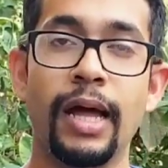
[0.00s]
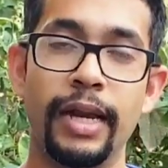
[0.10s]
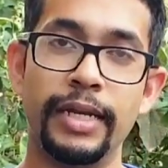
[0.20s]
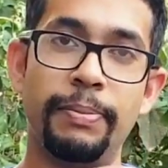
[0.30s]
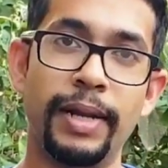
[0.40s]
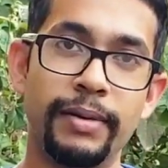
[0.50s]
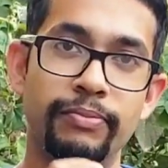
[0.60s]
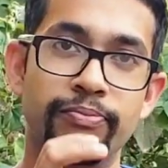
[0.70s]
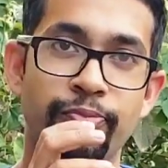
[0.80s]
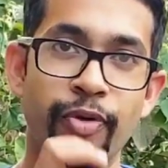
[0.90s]
and let the plant
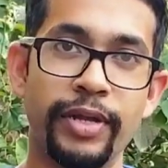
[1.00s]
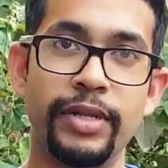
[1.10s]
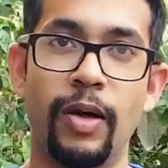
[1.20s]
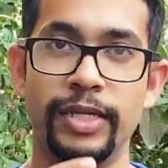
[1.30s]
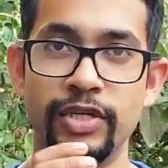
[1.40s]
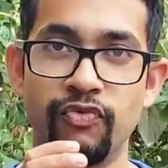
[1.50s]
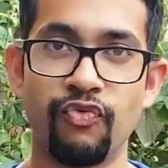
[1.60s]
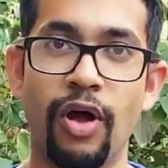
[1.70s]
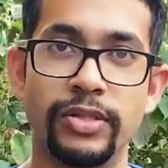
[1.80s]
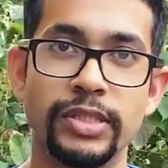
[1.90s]
break down, let it
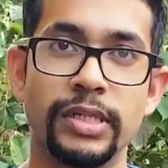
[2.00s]
rot,